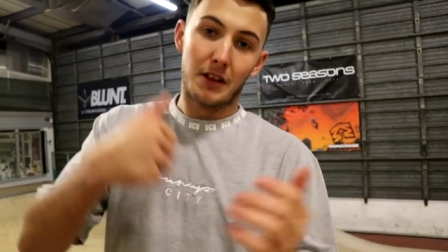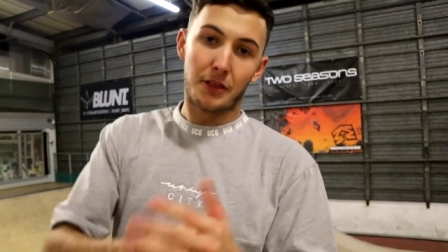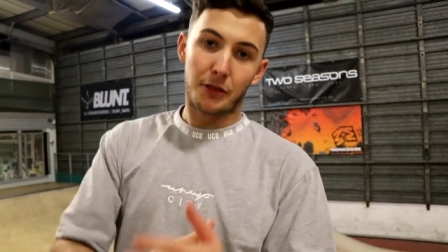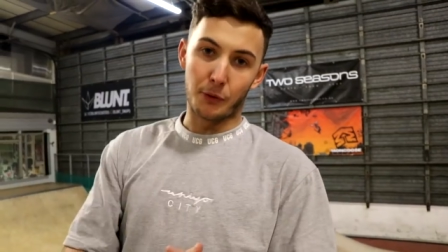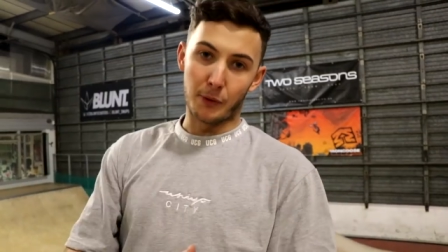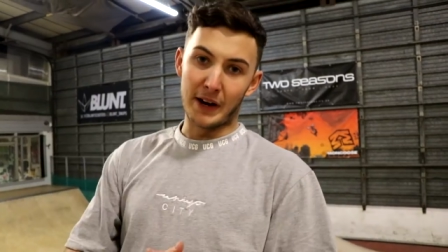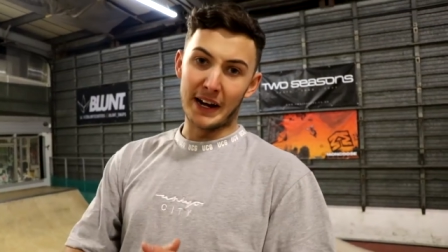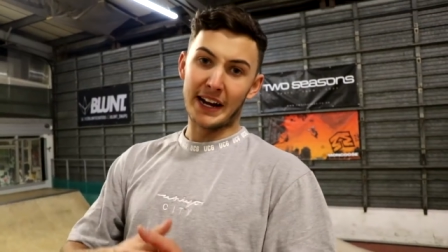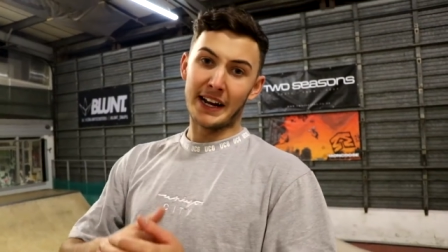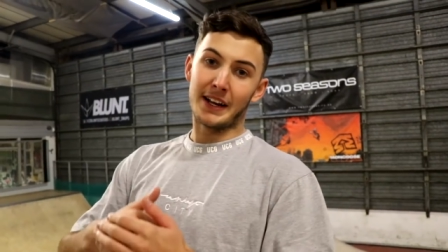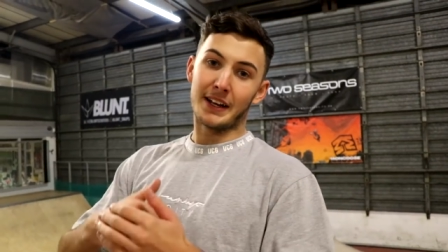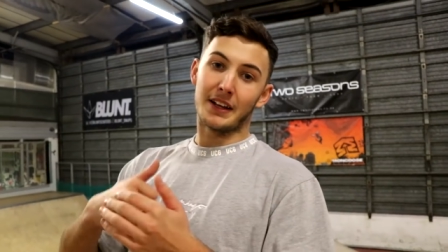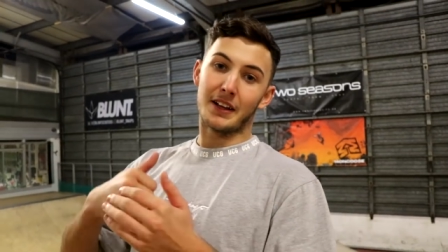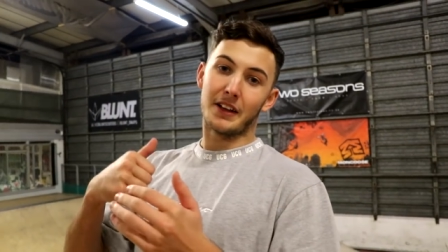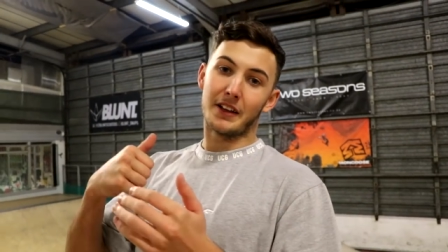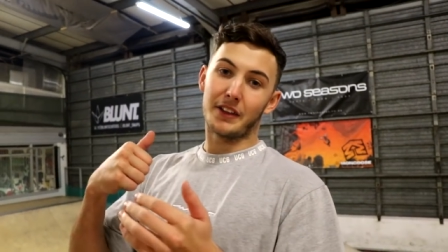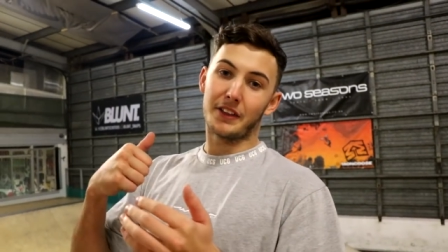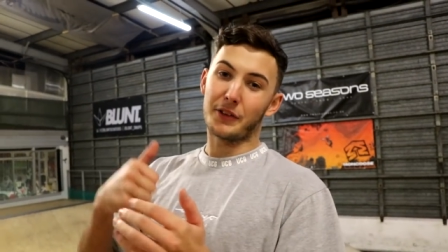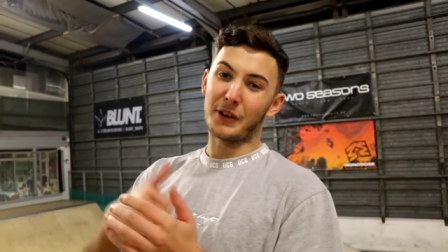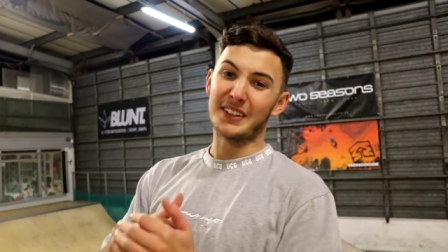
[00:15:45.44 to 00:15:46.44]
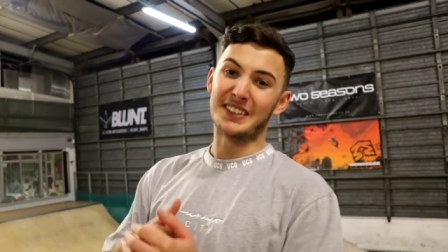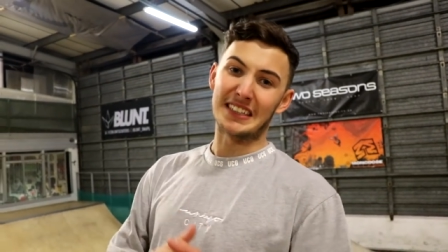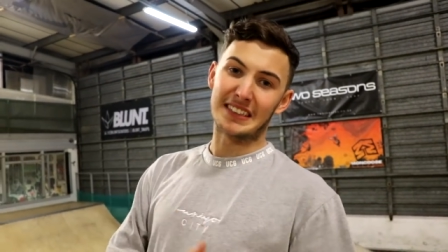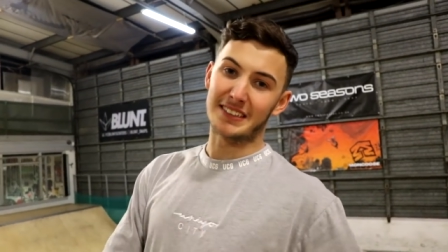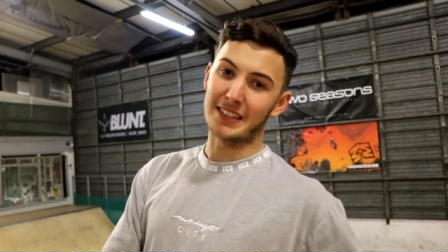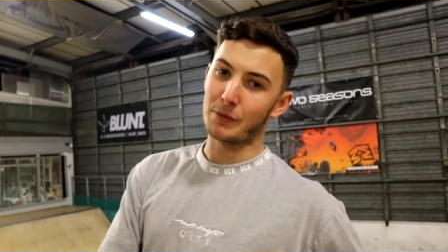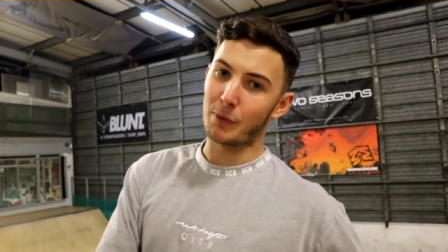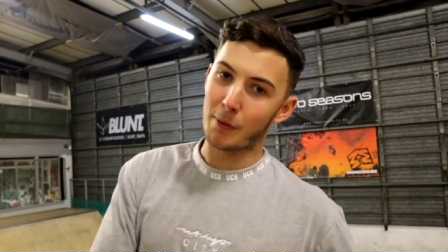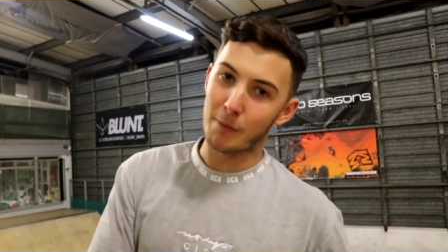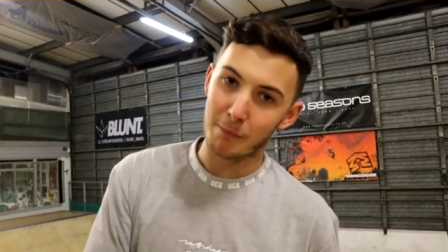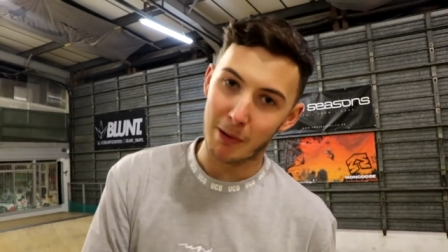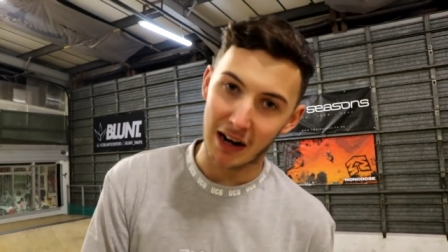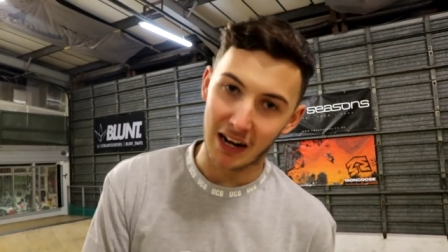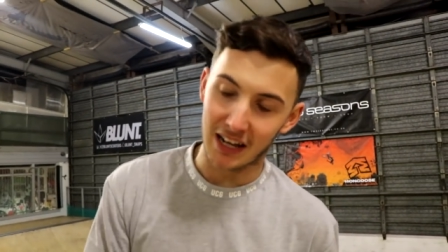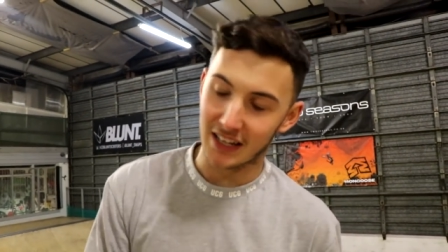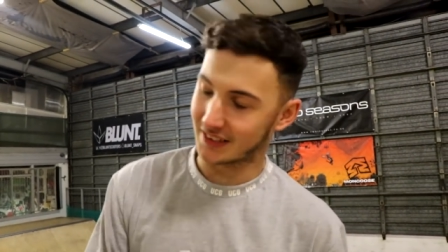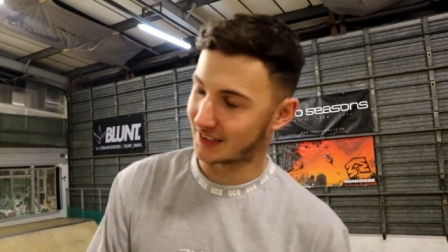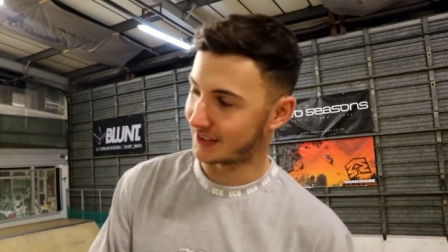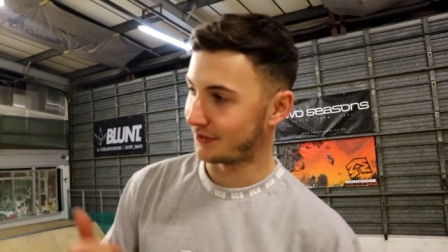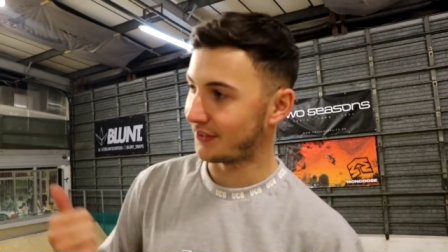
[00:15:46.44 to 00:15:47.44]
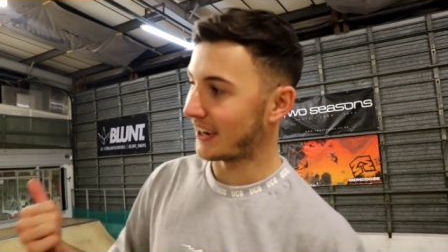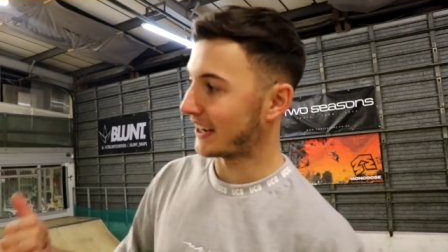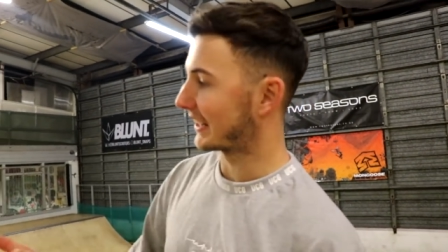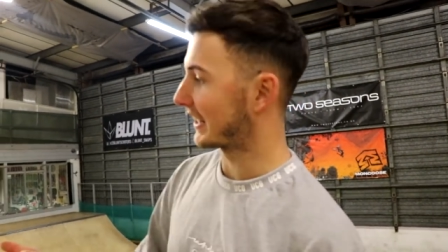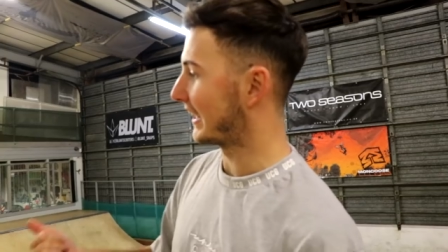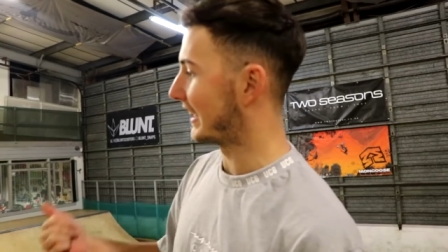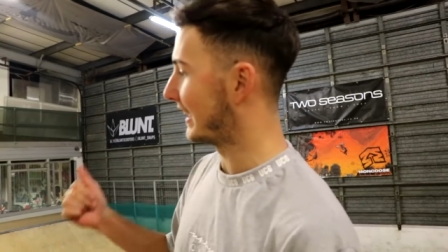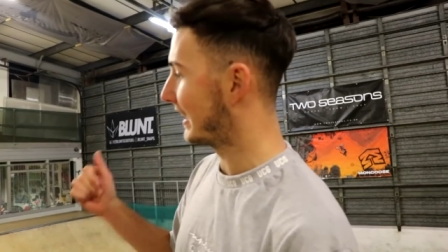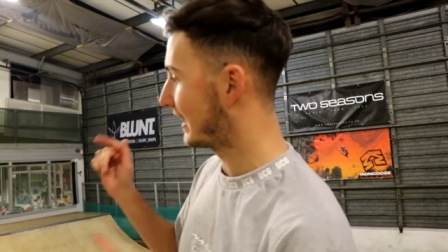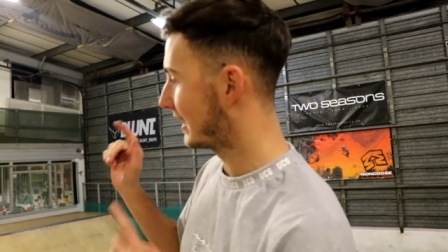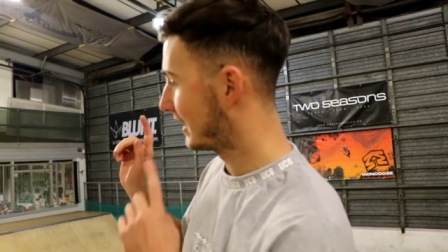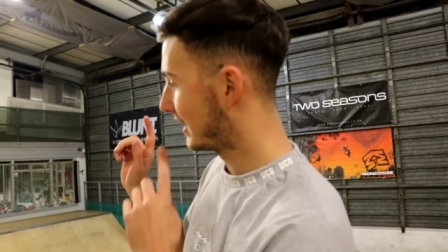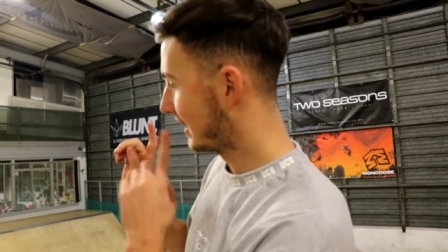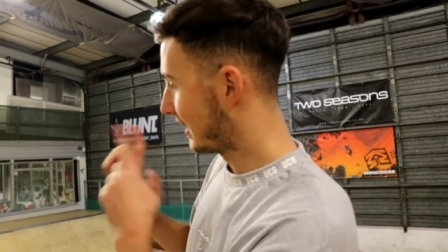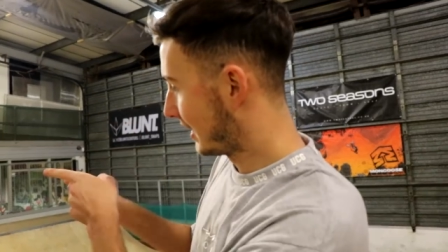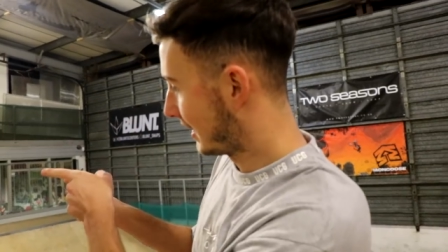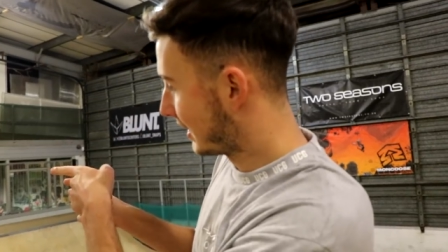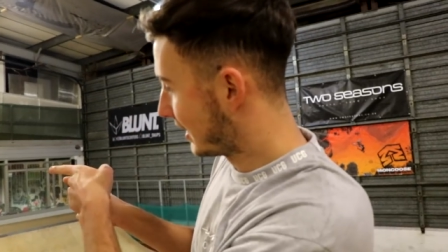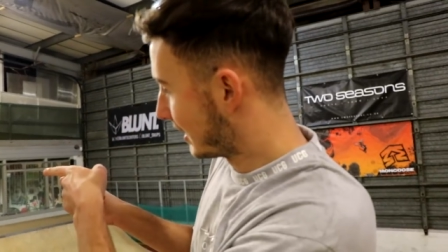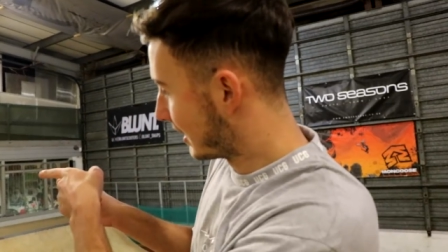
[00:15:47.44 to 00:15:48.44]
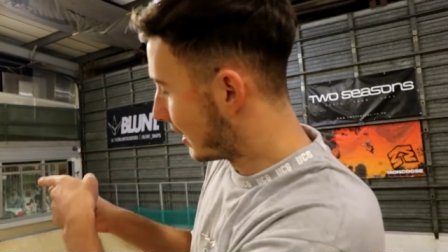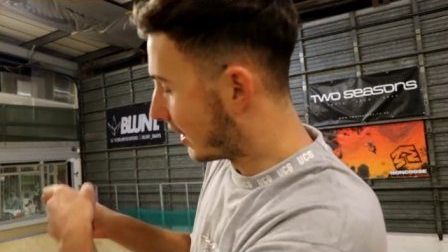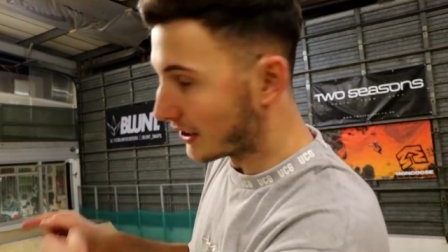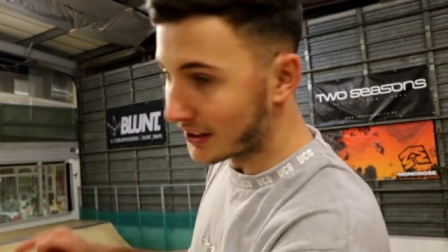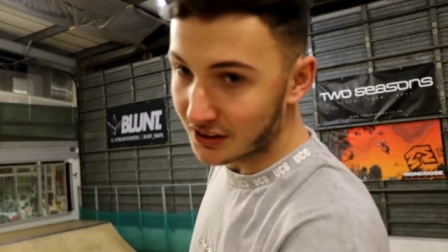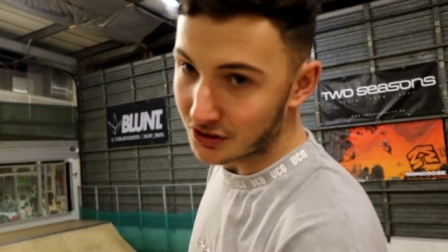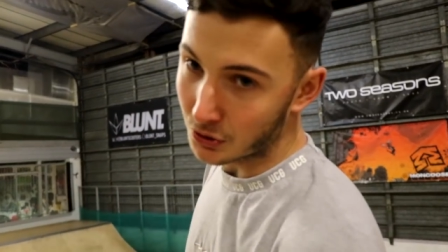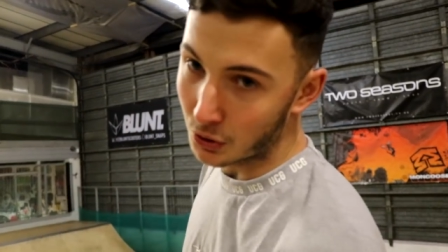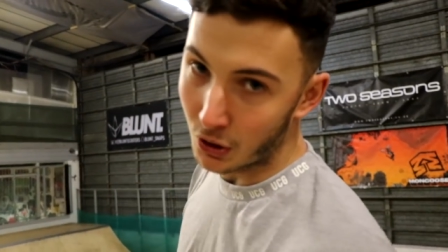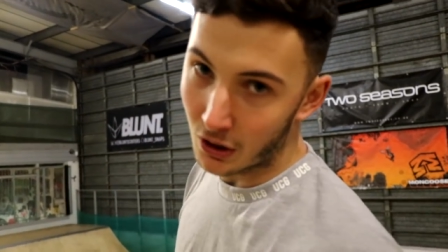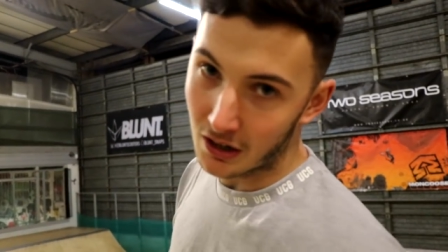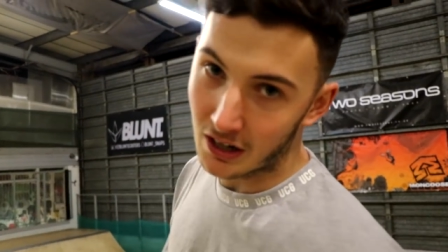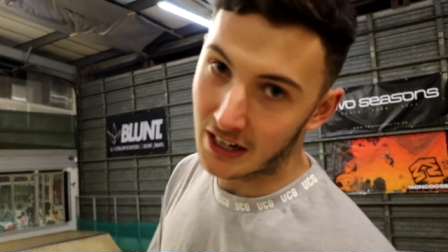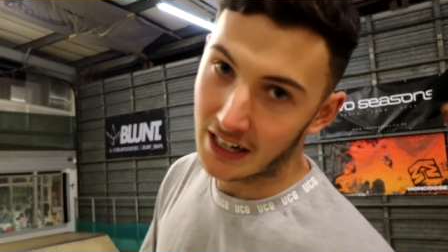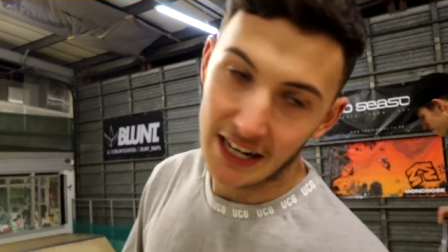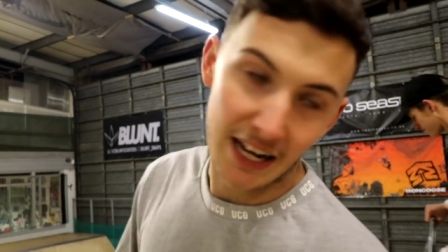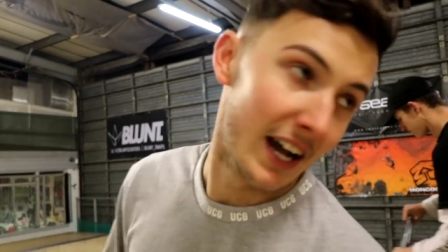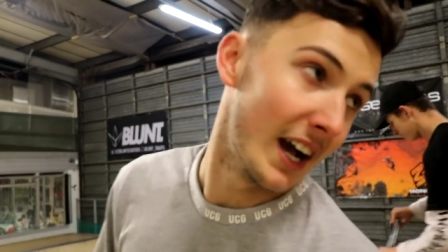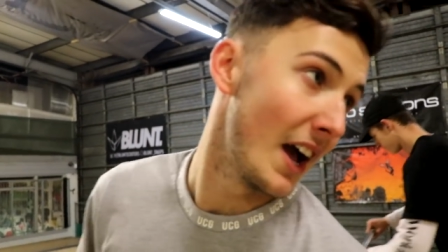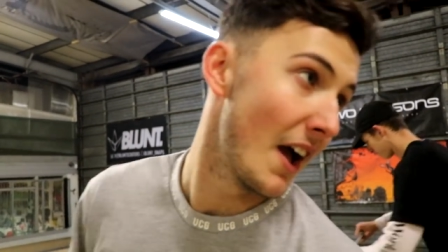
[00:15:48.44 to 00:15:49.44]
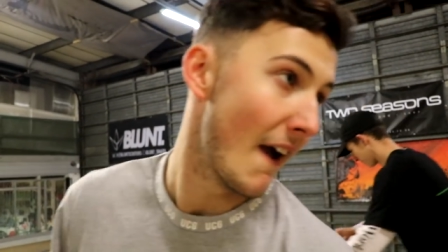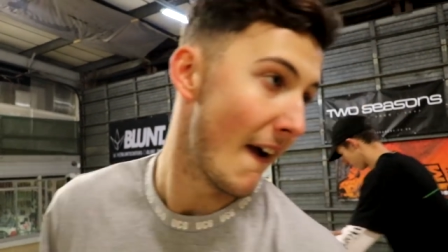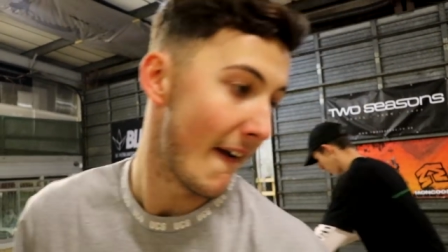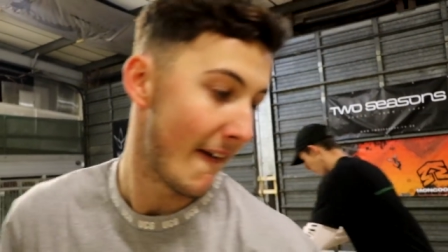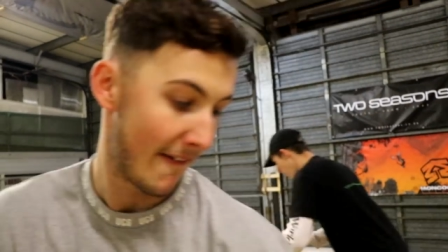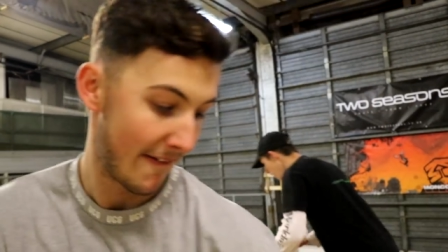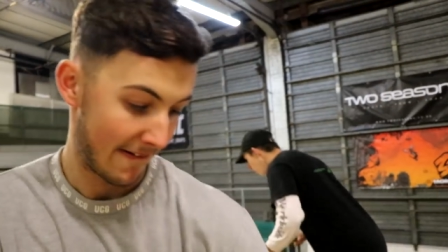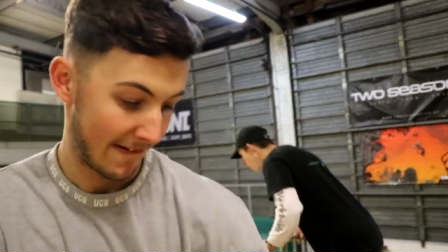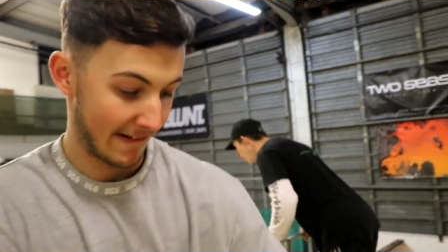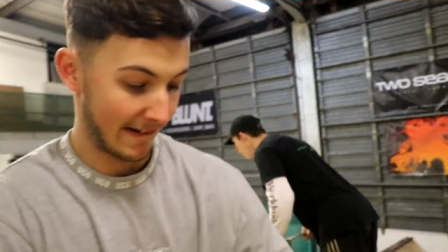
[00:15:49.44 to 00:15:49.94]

Three, 360 wooden brother out to 5 on this quarter right here.